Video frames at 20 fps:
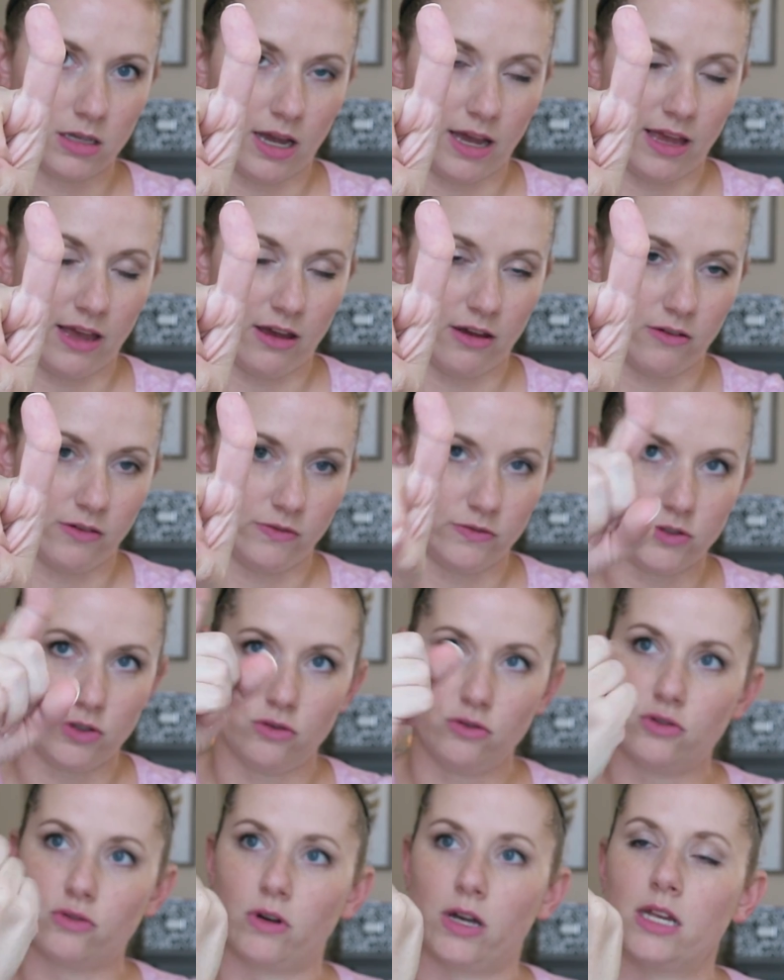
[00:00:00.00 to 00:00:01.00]
I have
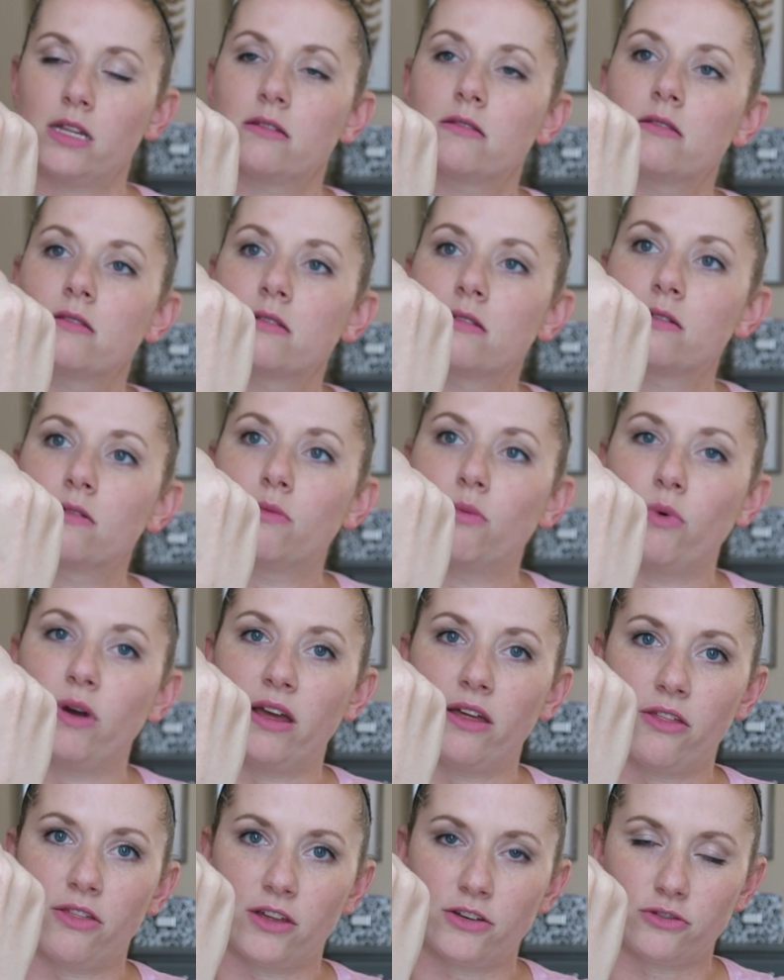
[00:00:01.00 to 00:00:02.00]
2 joints
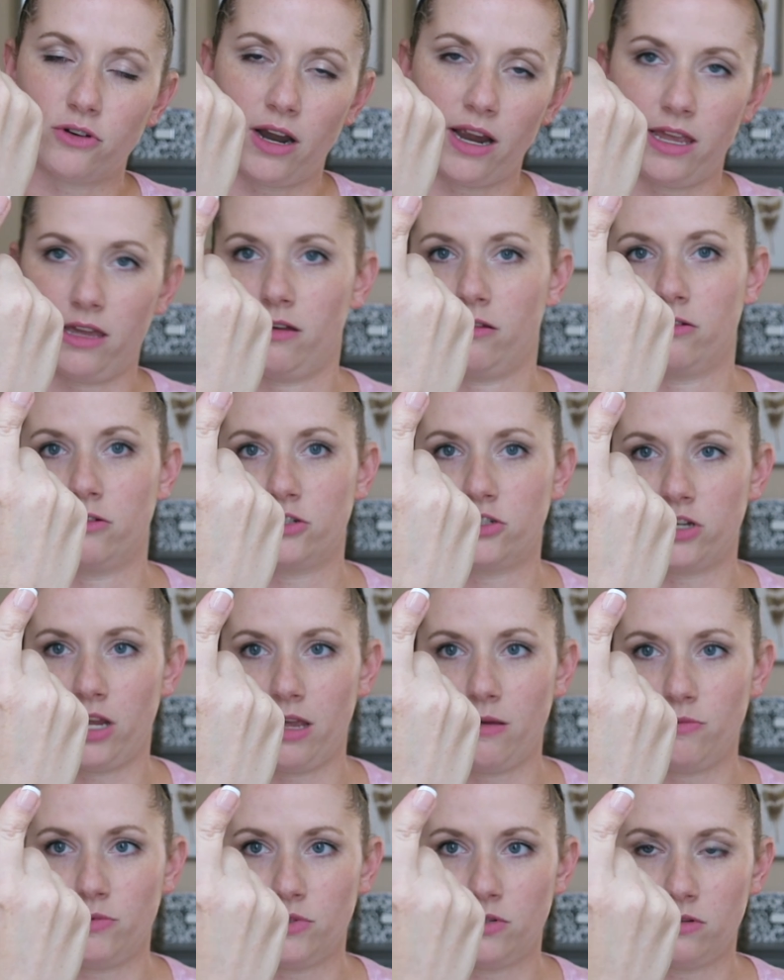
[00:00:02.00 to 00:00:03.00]
with a triangular
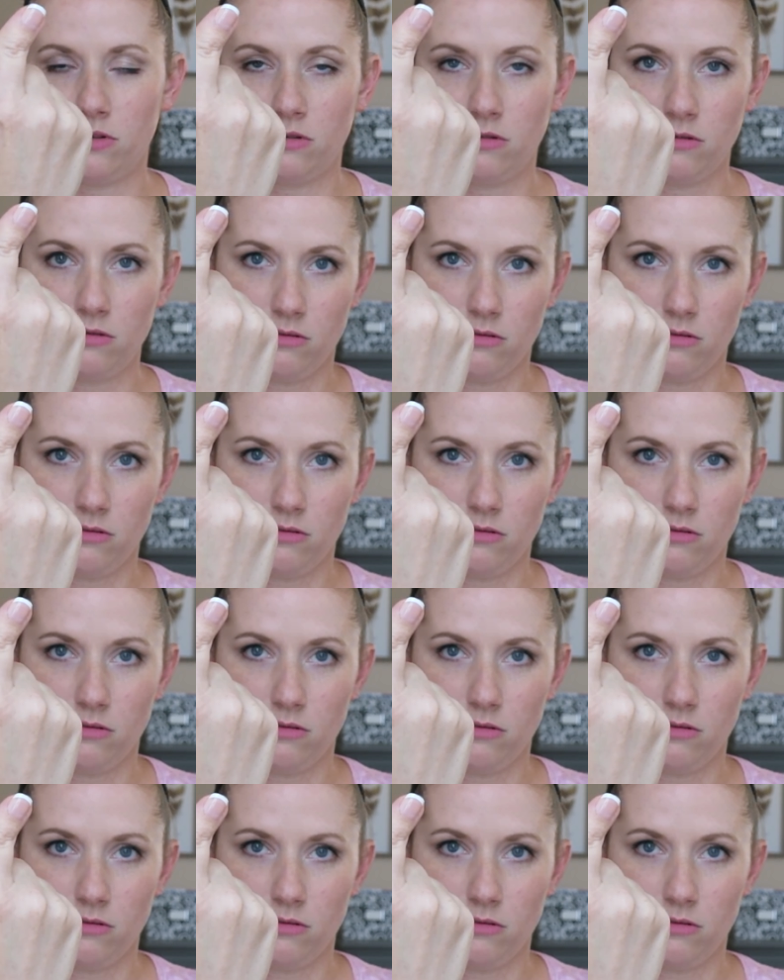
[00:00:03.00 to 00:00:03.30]
shaped